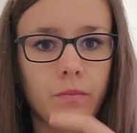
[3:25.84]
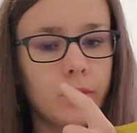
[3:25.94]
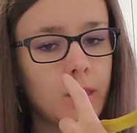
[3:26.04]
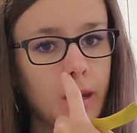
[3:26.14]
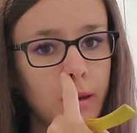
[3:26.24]

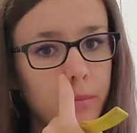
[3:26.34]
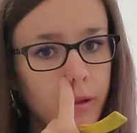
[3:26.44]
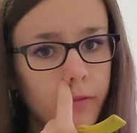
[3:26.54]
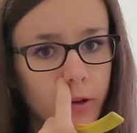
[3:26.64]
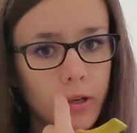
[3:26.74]
they did me
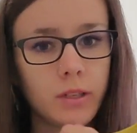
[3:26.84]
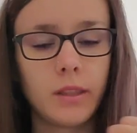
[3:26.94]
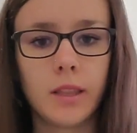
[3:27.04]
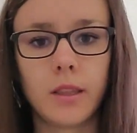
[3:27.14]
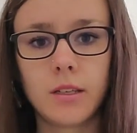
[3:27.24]
first and
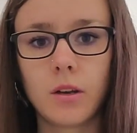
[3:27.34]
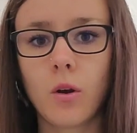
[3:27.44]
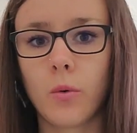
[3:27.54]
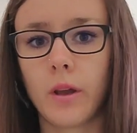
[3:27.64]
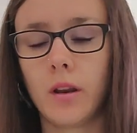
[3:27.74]
then they did
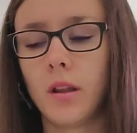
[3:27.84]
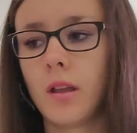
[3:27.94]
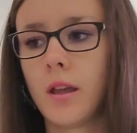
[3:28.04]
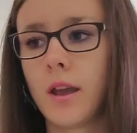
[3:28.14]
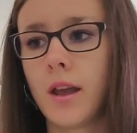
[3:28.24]
Owen.
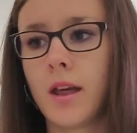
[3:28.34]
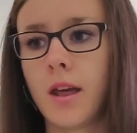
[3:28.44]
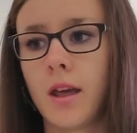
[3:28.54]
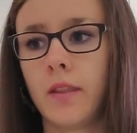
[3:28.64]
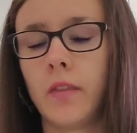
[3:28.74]

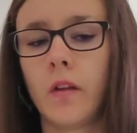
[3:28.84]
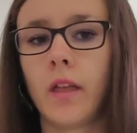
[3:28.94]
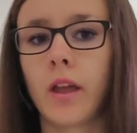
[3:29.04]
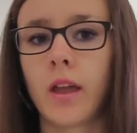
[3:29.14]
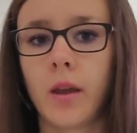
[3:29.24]
And then they're like,
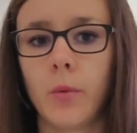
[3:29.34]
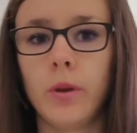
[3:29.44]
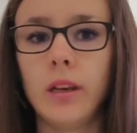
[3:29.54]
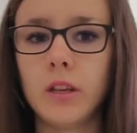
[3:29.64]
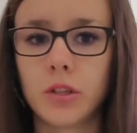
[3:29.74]
okay, we
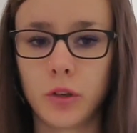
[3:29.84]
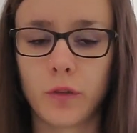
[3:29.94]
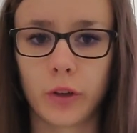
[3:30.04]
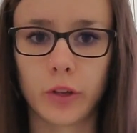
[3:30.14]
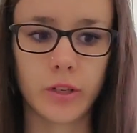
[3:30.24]
need to do
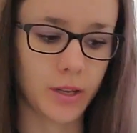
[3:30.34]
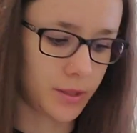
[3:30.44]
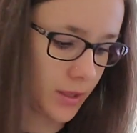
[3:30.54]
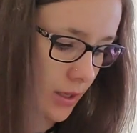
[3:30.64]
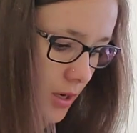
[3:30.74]
further
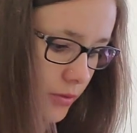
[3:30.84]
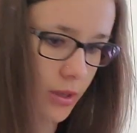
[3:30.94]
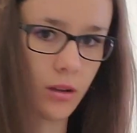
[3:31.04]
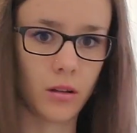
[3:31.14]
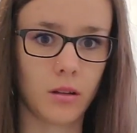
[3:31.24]
testing. And I was
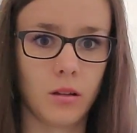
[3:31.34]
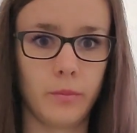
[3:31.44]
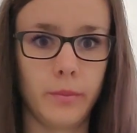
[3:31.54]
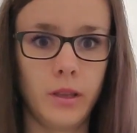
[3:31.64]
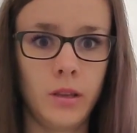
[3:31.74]
like,
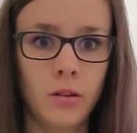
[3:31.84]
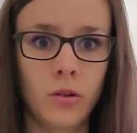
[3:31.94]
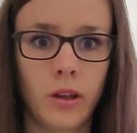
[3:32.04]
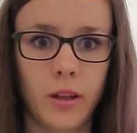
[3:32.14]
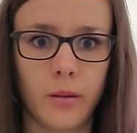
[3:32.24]
me or
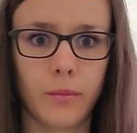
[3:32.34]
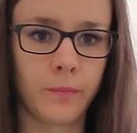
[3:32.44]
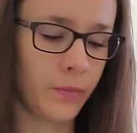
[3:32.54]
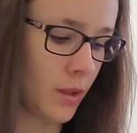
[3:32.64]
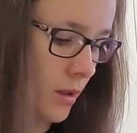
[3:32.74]
him?
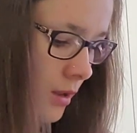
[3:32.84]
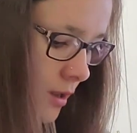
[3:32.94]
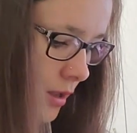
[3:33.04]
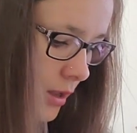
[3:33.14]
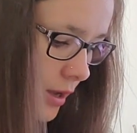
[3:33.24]

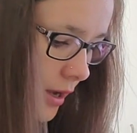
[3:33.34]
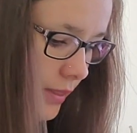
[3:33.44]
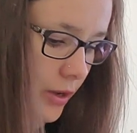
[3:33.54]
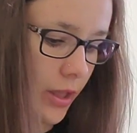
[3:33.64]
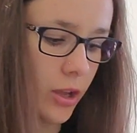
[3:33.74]
And
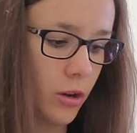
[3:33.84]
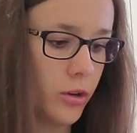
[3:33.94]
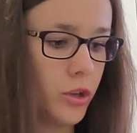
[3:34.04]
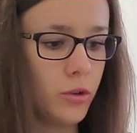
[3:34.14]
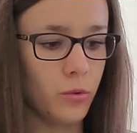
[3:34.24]
they're like, on
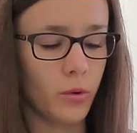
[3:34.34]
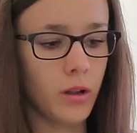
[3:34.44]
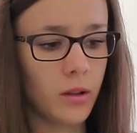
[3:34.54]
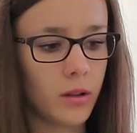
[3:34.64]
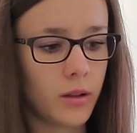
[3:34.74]
you.
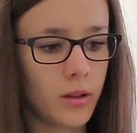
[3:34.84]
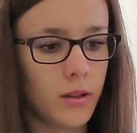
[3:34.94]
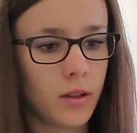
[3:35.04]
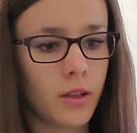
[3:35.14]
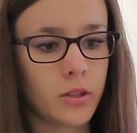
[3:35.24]

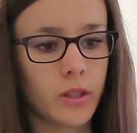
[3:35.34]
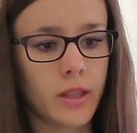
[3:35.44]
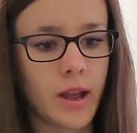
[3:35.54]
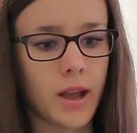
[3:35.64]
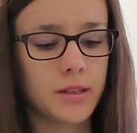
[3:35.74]
So then
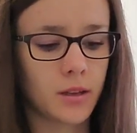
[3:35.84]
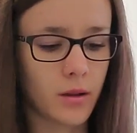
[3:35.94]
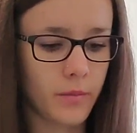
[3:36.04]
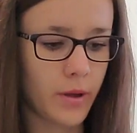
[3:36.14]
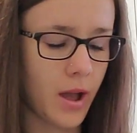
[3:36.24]
I had to
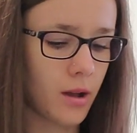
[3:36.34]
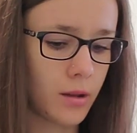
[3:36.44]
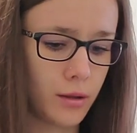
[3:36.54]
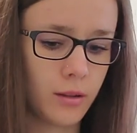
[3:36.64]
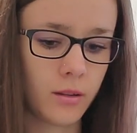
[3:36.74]
come back
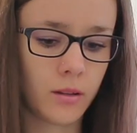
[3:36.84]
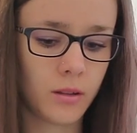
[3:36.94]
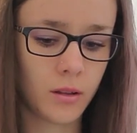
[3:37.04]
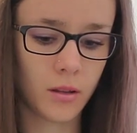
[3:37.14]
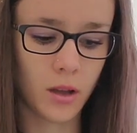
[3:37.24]

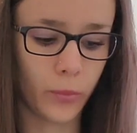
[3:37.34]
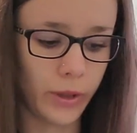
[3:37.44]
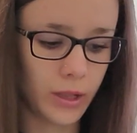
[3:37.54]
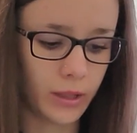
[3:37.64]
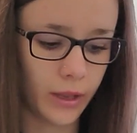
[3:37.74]
a
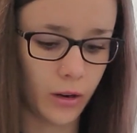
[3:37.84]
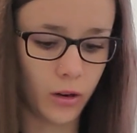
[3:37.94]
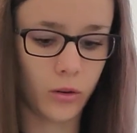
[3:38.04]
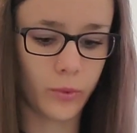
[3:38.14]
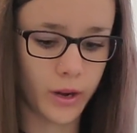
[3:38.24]
week
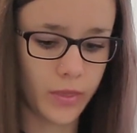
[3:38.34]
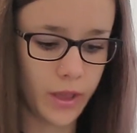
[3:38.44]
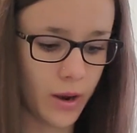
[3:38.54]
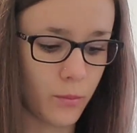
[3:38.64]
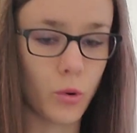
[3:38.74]
later when they
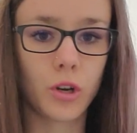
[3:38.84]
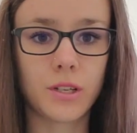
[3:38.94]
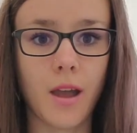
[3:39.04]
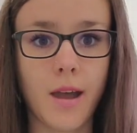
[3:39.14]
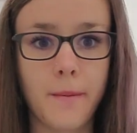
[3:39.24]
had more
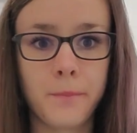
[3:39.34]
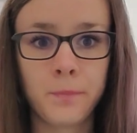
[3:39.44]
time.